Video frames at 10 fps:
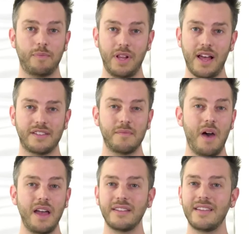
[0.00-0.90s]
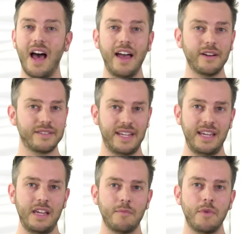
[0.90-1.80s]
Plus, my entire
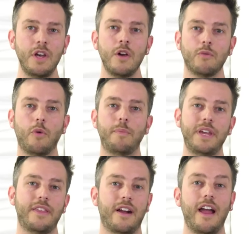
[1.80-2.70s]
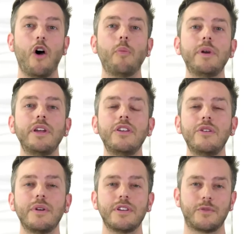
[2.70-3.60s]
team will be there helping
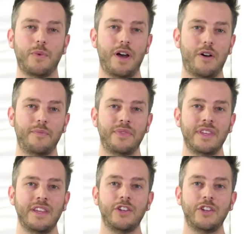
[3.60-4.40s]
you as well.